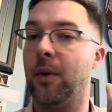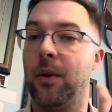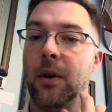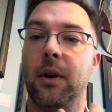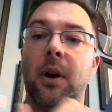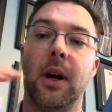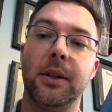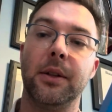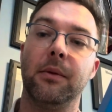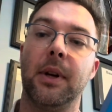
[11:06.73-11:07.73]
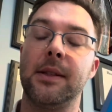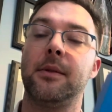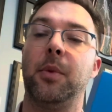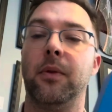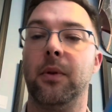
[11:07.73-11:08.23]
or on your
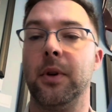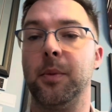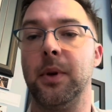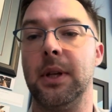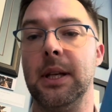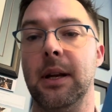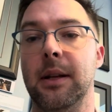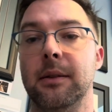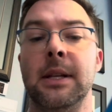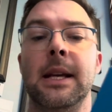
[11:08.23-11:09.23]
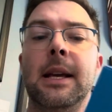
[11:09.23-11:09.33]
wrist before you put it on.